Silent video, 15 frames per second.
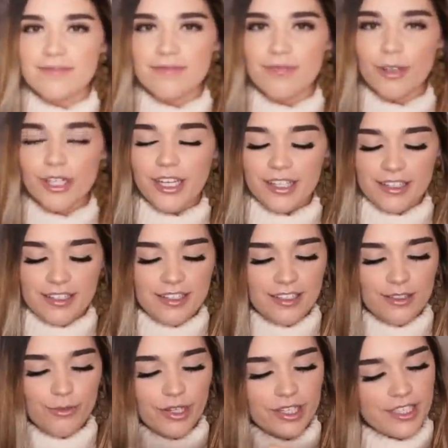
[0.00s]
what color is
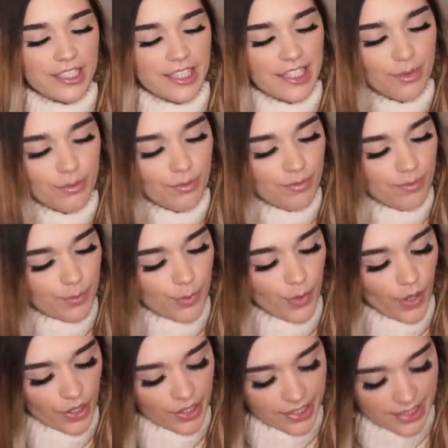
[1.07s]
this one? It's like a
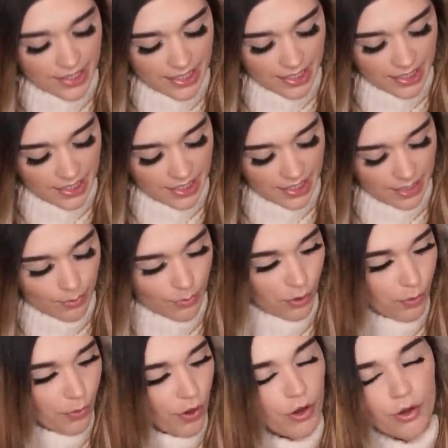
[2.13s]
burgundy,
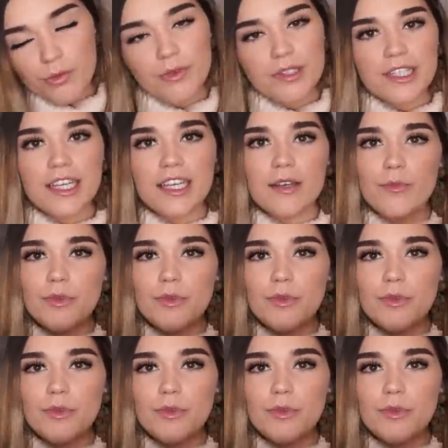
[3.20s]
more purpley